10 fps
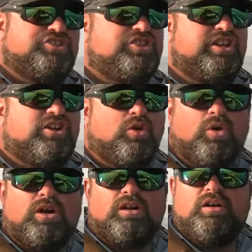
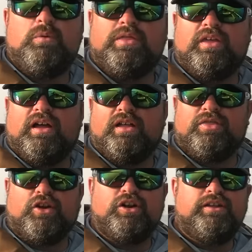G-Core with a
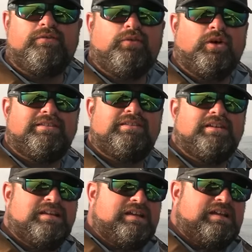
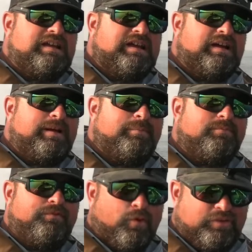30-foot,
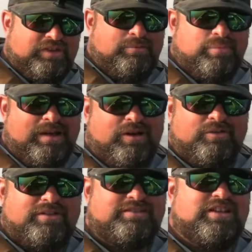
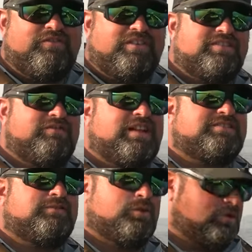14-pound Suffix Advanced